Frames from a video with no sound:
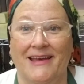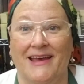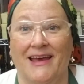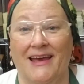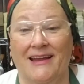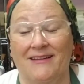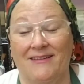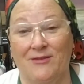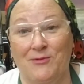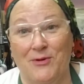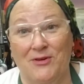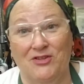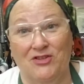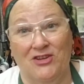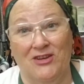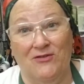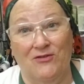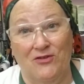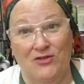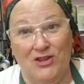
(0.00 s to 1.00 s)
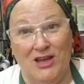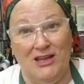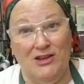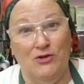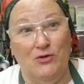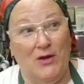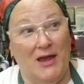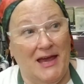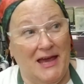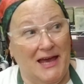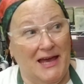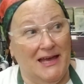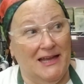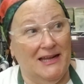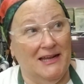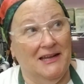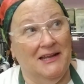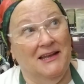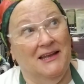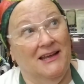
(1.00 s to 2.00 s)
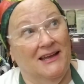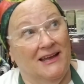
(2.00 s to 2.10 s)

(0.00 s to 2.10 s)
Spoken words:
And especially if then you add